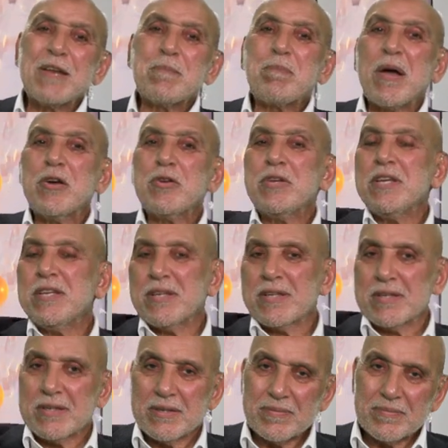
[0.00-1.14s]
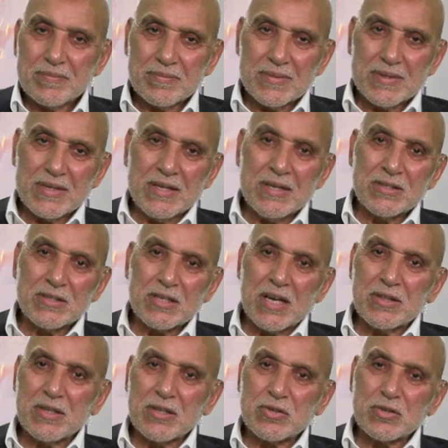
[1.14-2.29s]
and pioneering
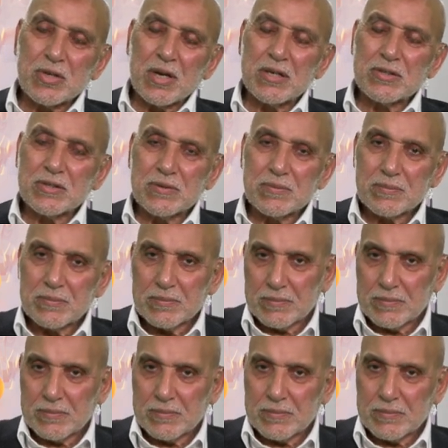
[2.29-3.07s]
inside the society.